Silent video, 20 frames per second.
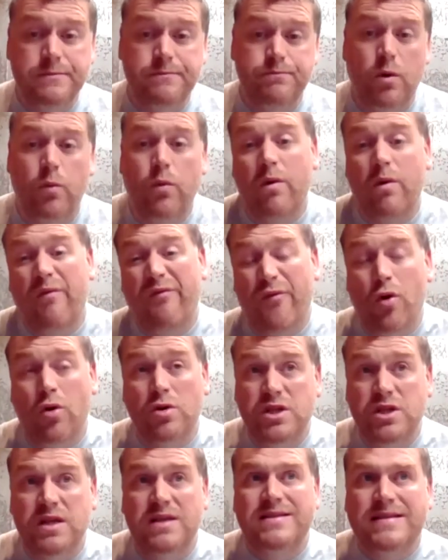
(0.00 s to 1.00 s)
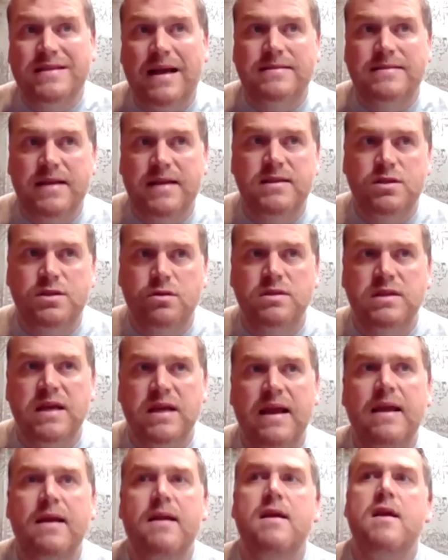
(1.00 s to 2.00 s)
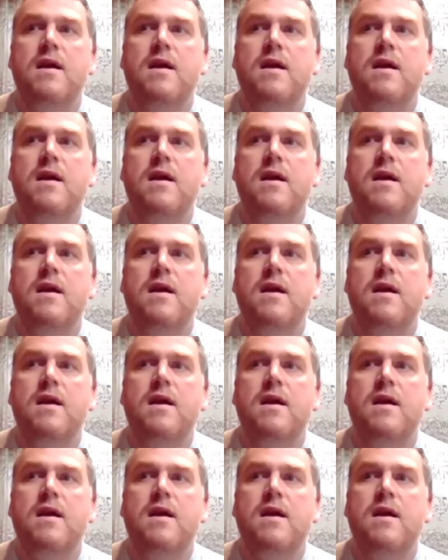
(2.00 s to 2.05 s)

But we were fortunate Saturday, Sunday